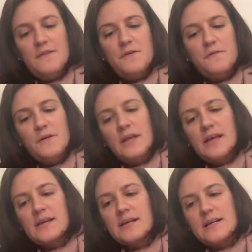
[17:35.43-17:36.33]
you feel
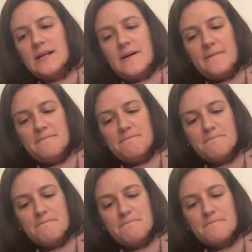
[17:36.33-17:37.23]
like
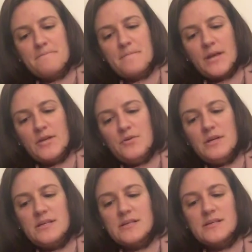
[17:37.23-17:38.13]
you
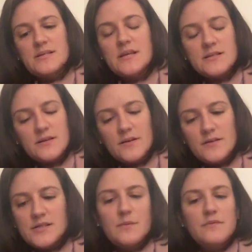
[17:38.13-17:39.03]
need to sit
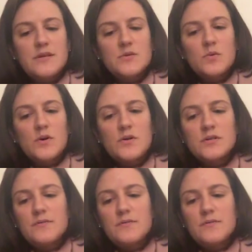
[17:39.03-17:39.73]
on some of these words,